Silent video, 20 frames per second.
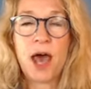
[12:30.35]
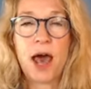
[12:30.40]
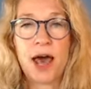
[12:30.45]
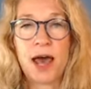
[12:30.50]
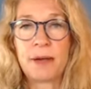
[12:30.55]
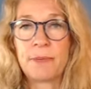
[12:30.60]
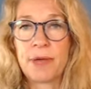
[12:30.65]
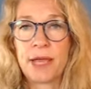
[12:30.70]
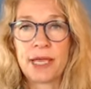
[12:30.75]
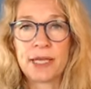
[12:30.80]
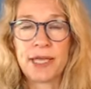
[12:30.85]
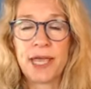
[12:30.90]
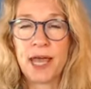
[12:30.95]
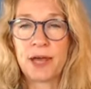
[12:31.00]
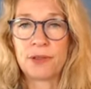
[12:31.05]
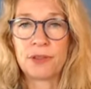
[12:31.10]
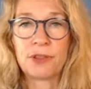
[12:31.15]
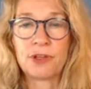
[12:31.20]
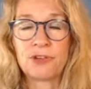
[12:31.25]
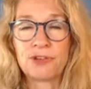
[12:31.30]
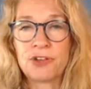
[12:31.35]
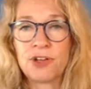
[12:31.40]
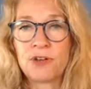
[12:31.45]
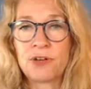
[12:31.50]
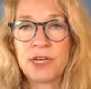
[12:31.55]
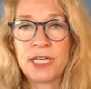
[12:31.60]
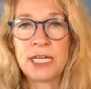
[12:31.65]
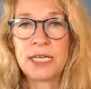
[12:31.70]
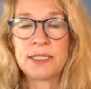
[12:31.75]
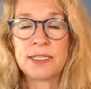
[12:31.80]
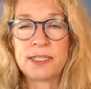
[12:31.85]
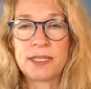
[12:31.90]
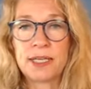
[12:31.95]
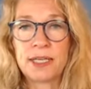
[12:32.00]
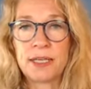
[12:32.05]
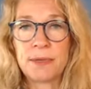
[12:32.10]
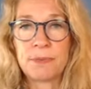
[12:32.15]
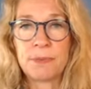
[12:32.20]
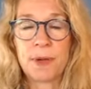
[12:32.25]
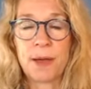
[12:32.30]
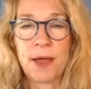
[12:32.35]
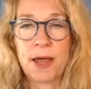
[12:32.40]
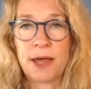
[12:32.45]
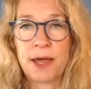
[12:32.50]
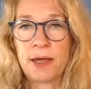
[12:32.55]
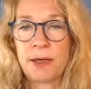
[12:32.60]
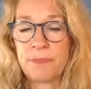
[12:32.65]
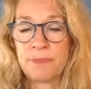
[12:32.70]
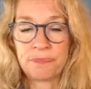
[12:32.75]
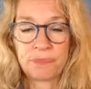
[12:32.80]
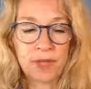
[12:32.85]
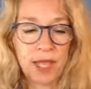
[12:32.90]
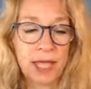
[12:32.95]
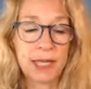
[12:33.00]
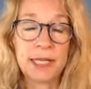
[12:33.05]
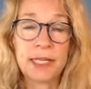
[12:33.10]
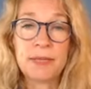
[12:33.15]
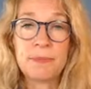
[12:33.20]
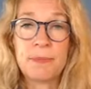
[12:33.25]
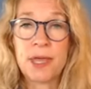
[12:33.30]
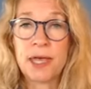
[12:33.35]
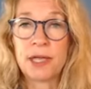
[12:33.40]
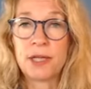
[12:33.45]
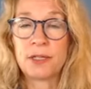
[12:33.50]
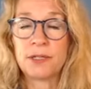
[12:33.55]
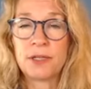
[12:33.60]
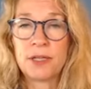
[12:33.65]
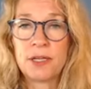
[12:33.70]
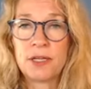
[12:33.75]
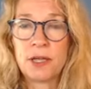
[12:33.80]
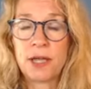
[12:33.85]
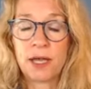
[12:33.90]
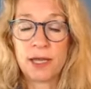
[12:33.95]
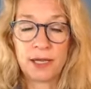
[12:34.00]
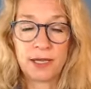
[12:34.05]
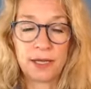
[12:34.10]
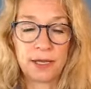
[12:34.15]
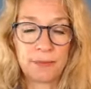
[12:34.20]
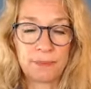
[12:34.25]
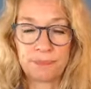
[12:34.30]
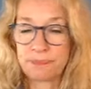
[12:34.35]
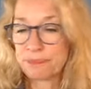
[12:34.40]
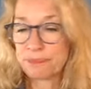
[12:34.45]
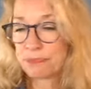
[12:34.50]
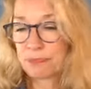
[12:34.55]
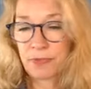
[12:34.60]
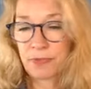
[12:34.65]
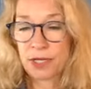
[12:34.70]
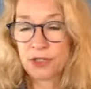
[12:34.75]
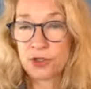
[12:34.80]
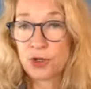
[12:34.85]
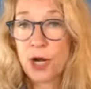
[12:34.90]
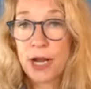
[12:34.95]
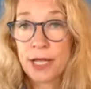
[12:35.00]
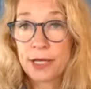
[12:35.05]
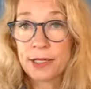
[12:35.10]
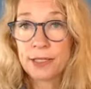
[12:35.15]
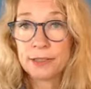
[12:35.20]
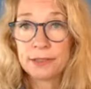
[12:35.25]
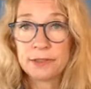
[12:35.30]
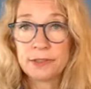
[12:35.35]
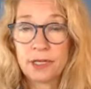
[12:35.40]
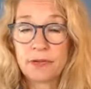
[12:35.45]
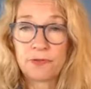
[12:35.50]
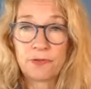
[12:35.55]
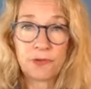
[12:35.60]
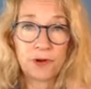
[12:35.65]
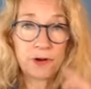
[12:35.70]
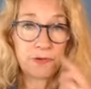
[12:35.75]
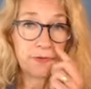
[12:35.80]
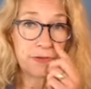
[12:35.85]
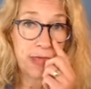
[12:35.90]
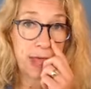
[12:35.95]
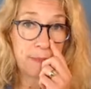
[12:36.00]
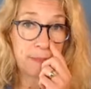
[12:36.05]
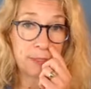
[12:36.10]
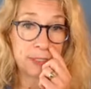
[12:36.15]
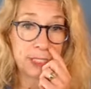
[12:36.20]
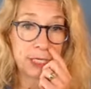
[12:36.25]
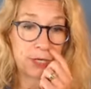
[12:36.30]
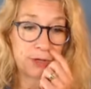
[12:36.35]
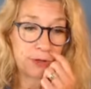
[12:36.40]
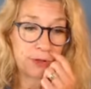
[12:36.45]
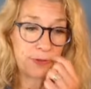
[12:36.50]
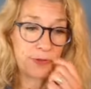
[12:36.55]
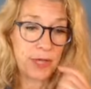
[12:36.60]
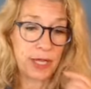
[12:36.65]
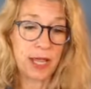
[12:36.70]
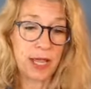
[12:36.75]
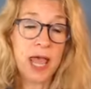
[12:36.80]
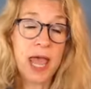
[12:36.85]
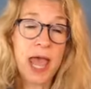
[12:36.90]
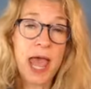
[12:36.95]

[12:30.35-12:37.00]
on my account. There's no need to keep an email trail for that particular thing.